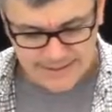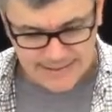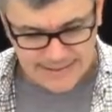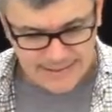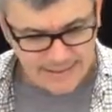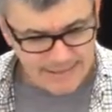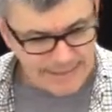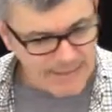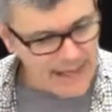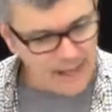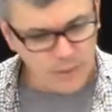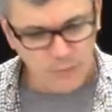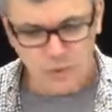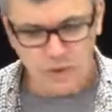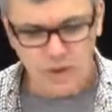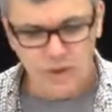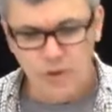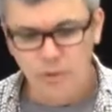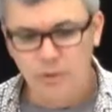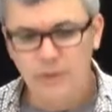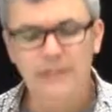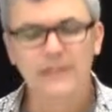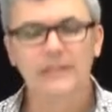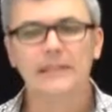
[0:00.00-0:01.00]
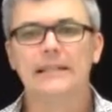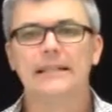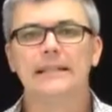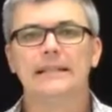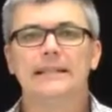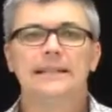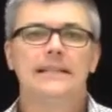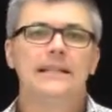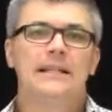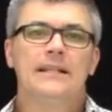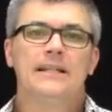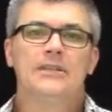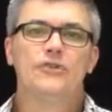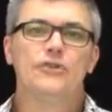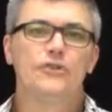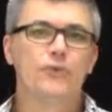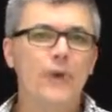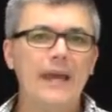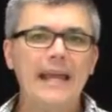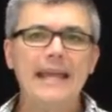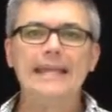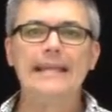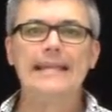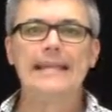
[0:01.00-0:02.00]
And that would quickly
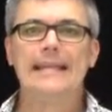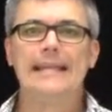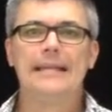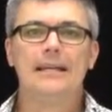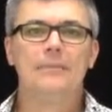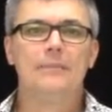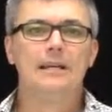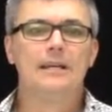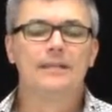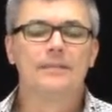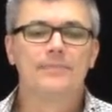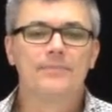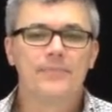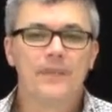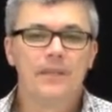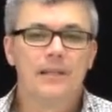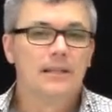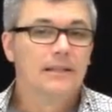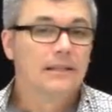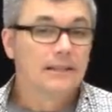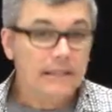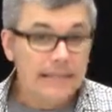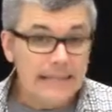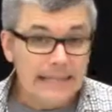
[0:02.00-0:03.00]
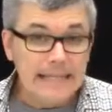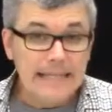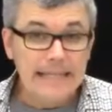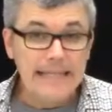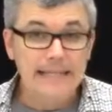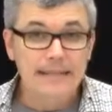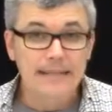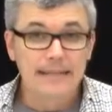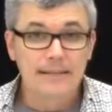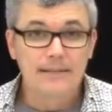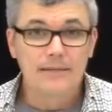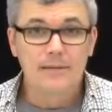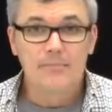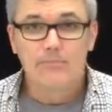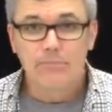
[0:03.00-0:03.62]
drain him and lead to